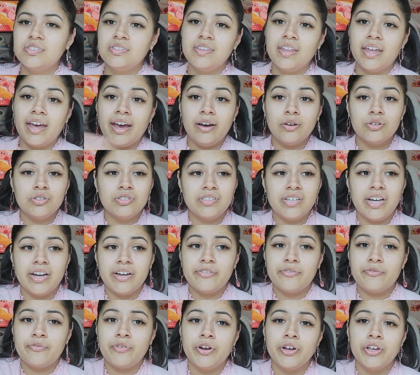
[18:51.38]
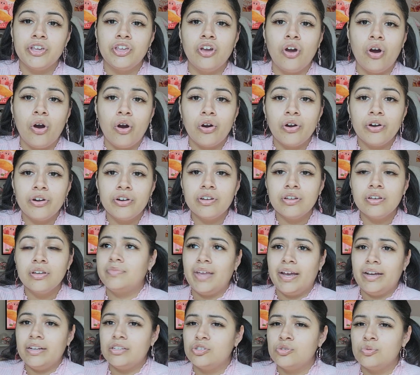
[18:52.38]
the outside front yard,
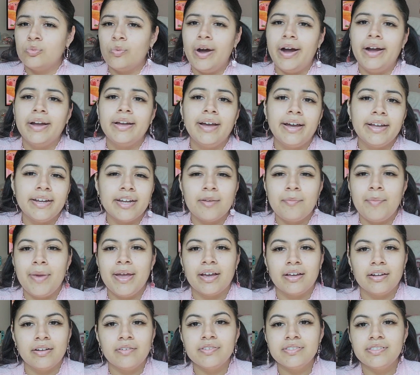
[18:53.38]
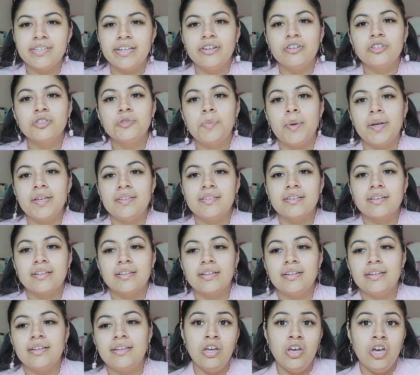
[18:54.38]
that's why I didn't make enough sales,
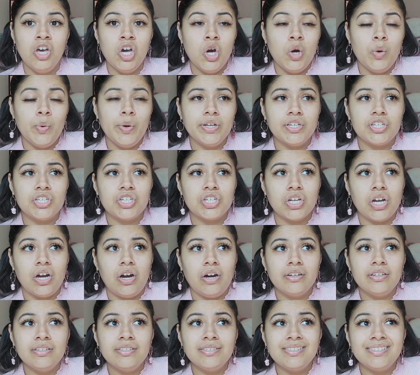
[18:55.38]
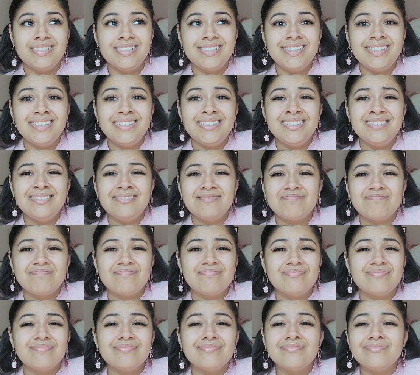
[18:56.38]
basically. Which, honestly,
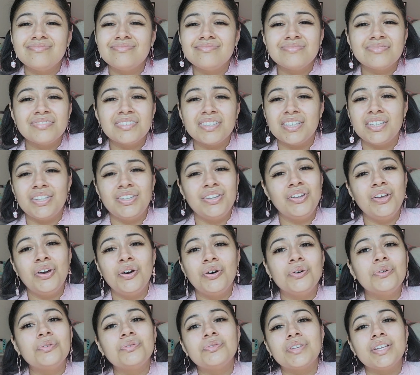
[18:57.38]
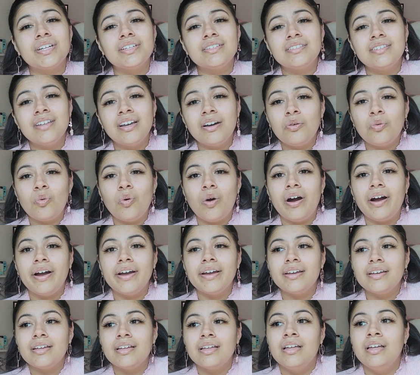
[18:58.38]
no, that's not
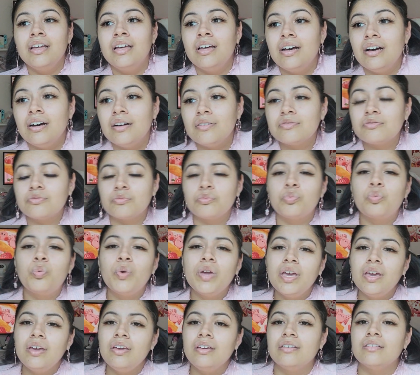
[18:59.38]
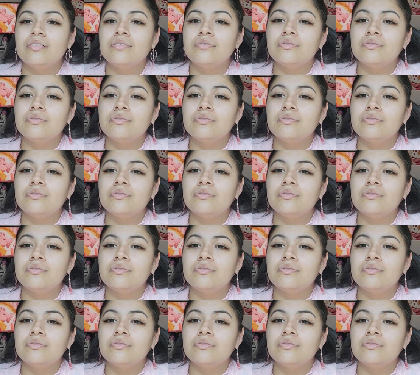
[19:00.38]
why. Me